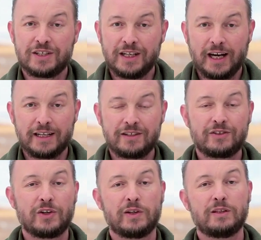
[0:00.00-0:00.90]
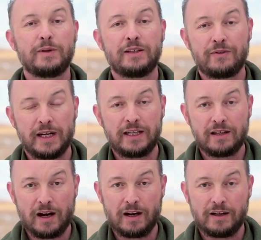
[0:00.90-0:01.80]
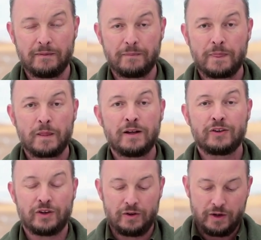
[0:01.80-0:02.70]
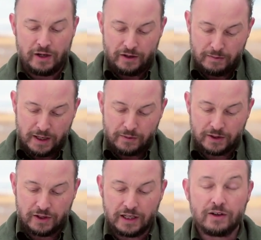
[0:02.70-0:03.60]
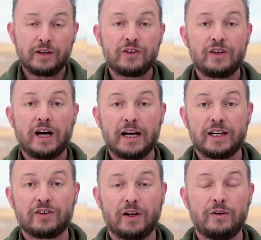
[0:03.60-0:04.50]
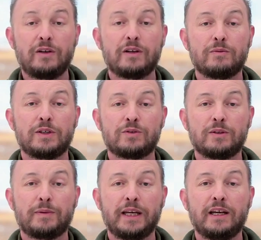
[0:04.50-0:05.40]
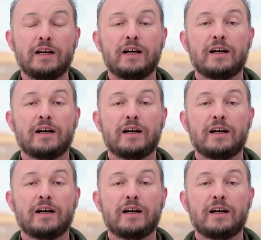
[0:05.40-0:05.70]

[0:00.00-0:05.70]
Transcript: at night, so it'll be fairly dark. So you may want to increase the ISO, which will be